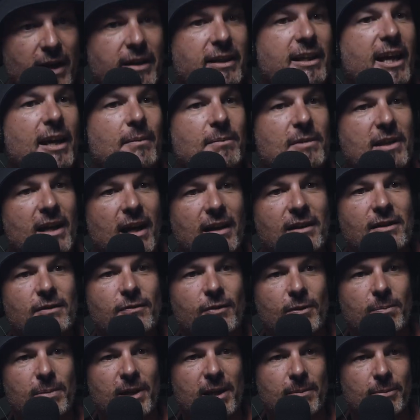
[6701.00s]
game does
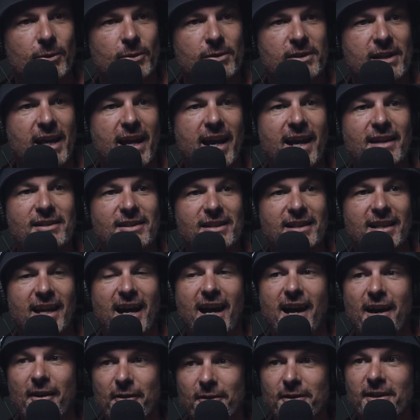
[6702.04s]
for people is they actually
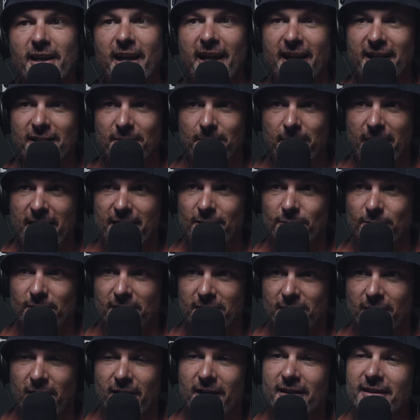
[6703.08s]
are in the heat of battle a
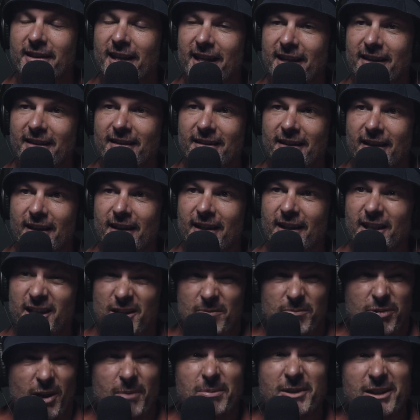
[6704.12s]
lot, and they
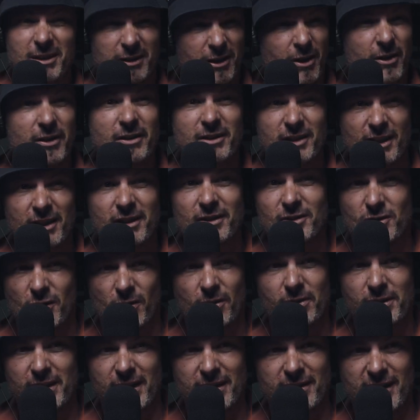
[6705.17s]
can probably learn to
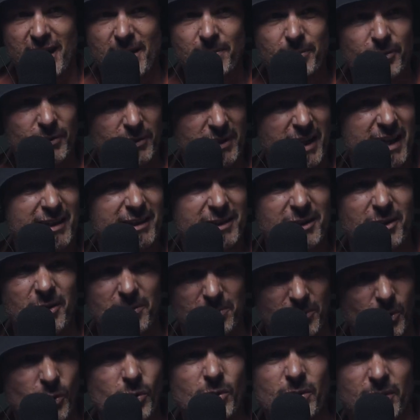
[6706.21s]
control your temper in that a
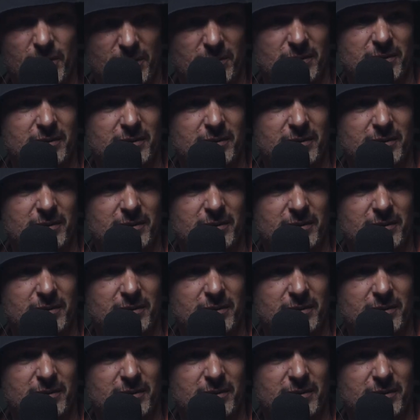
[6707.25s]
lot more.